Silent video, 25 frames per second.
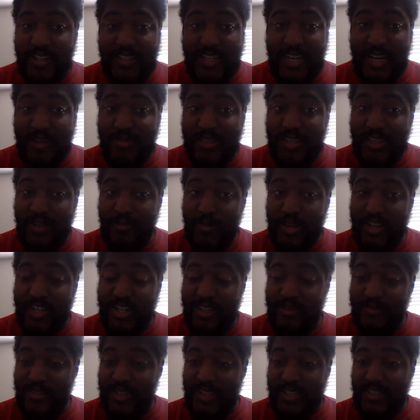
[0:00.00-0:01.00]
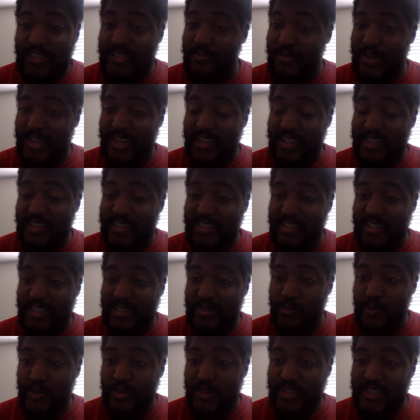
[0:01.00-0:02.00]
top 10 matchup that doesn't make any
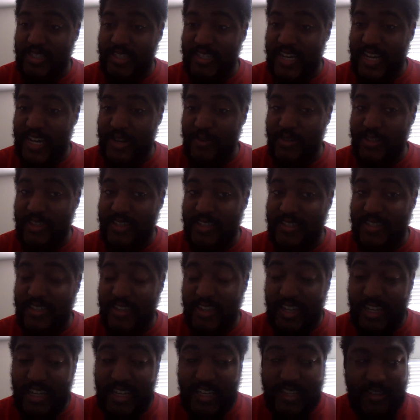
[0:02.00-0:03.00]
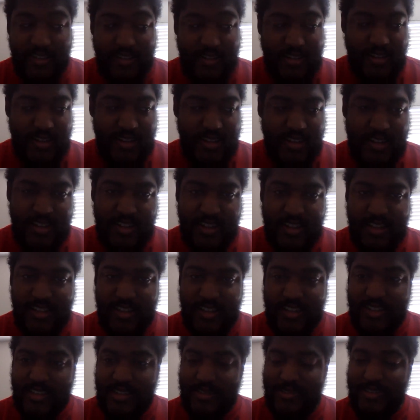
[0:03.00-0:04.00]
sense where its time is either.
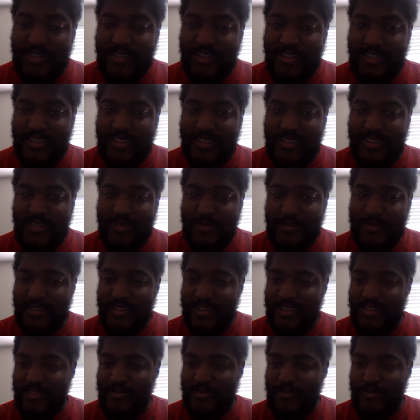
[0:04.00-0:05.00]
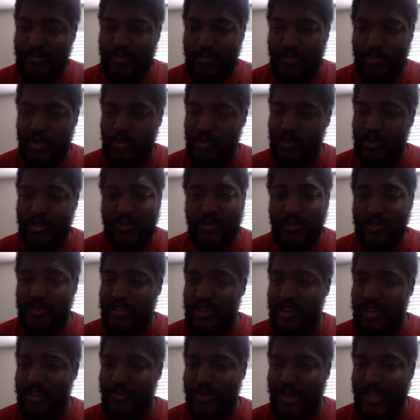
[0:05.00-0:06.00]
That's because, you know. But we'll, we'll
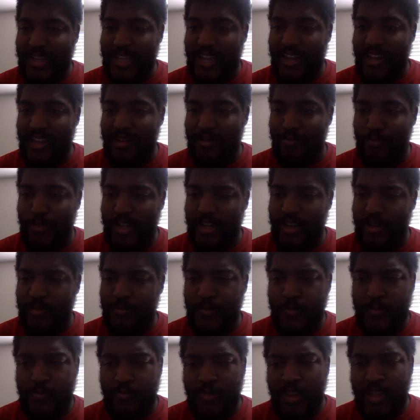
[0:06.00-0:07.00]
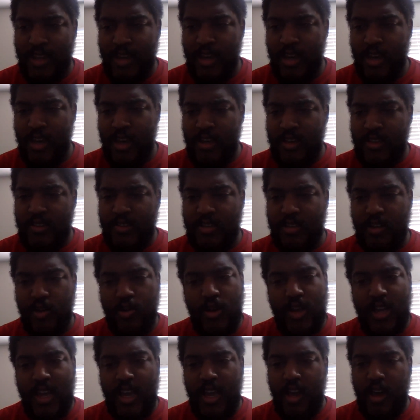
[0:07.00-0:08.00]
talk about that in a minute.
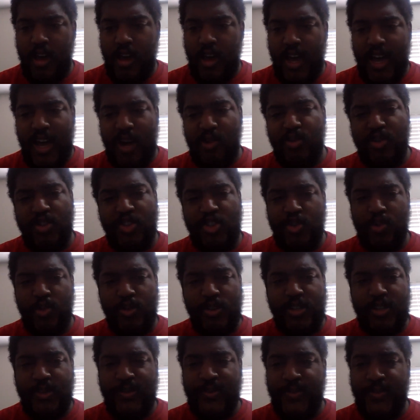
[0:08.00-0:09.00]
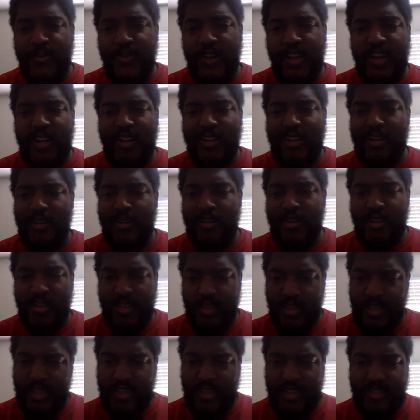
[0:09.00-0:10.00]
So, how will Georgia fare
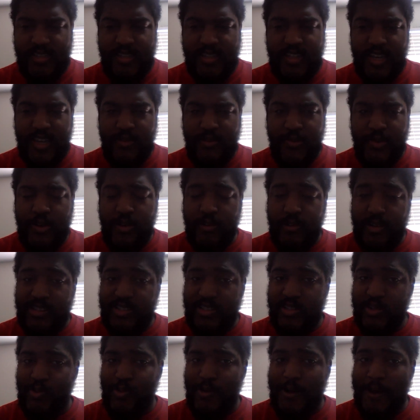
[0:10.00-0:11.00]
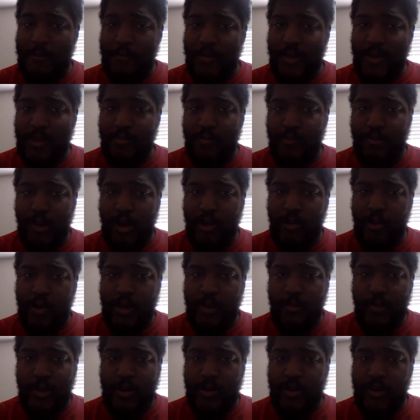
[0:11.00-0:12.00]
against a very scrappy,
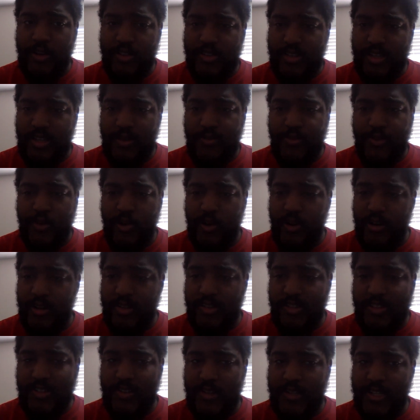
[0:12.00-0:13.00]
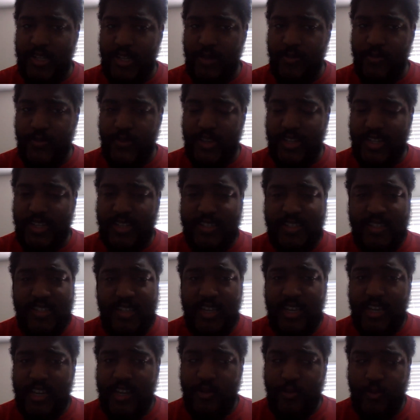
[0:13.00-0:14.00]
very, very tough Arkansas defense?
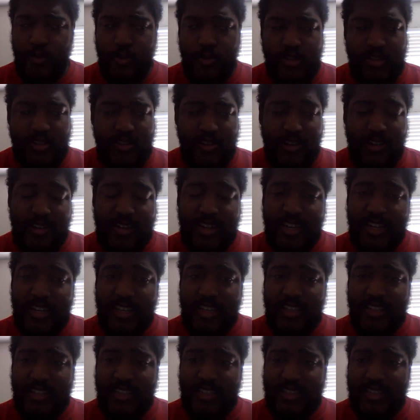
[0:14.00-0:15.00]
We're talking,